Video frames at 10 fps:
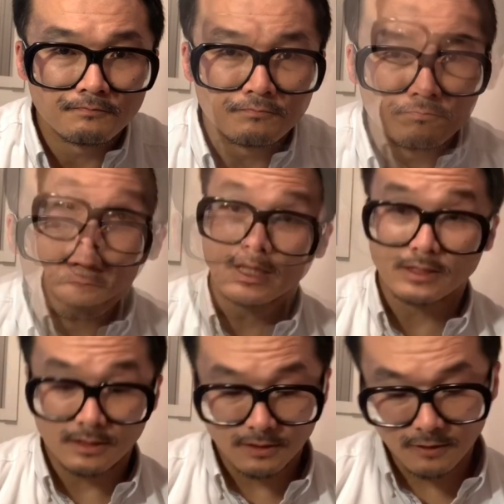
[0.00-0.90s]

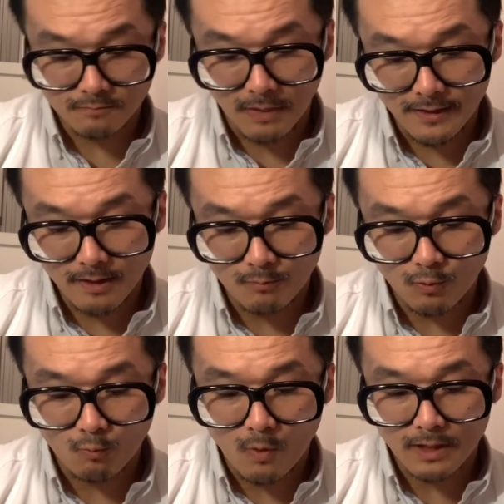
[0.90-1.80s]
Next, spy number
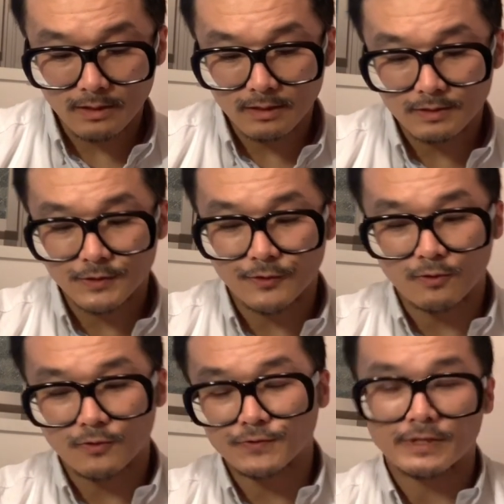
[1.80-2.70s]

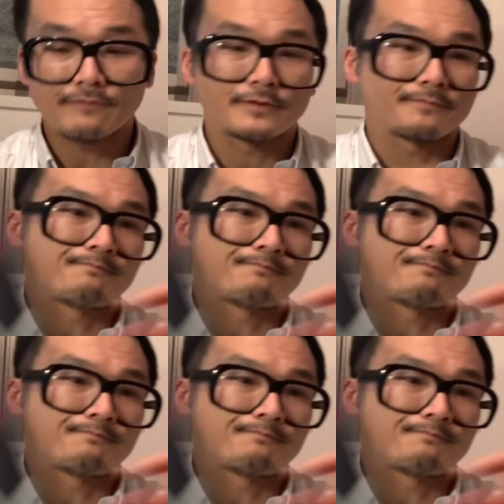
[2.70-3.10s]
107.